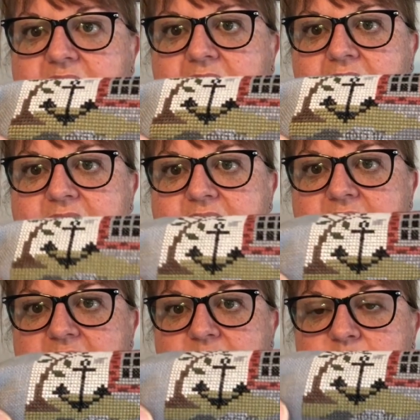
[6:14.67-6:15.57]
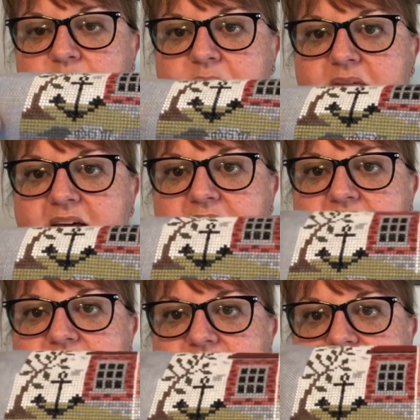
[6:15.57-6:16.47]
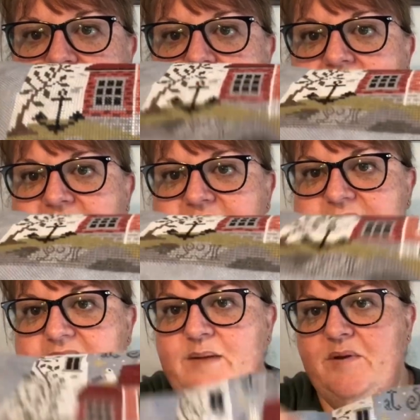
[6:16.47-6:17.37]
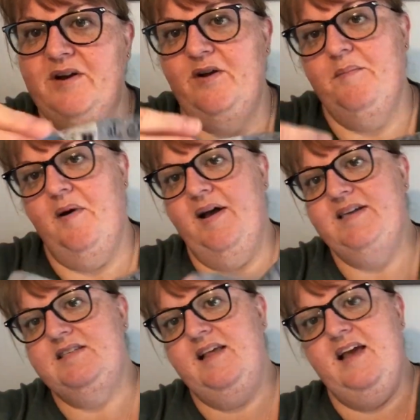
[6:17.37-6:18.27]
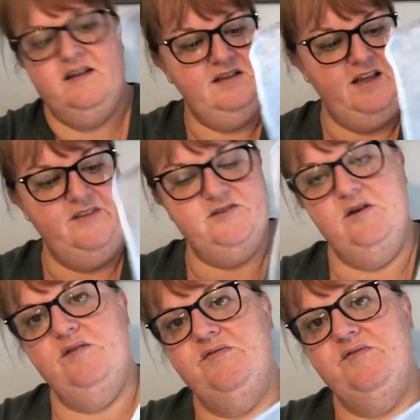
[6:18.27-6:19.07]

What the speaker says: L and M that it's kind of hard to see, but I don't mind that you have to look